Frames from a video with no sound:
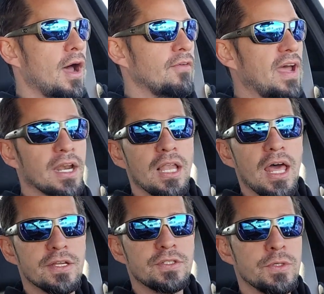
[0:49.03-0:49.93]
I've had a
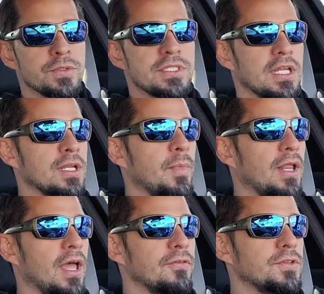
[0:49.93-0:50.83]
lot of tunes done in my
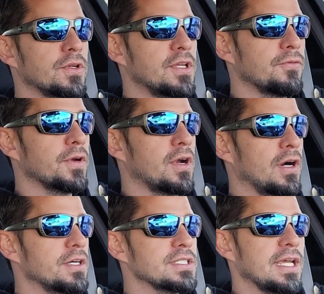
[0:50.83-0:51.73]
life to different
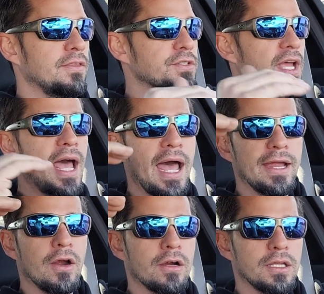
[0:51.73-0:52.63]
cars, and there's a
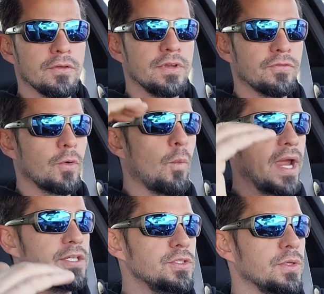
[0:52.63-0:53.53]
hierarchy of different
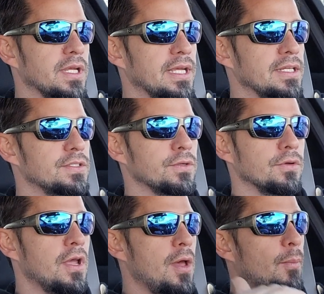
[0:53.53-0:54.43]
ways you can get
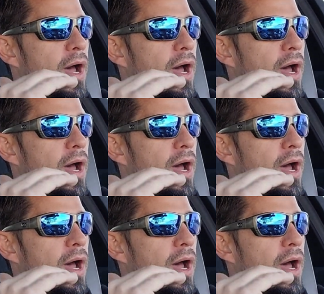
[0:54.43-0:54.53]
tuned.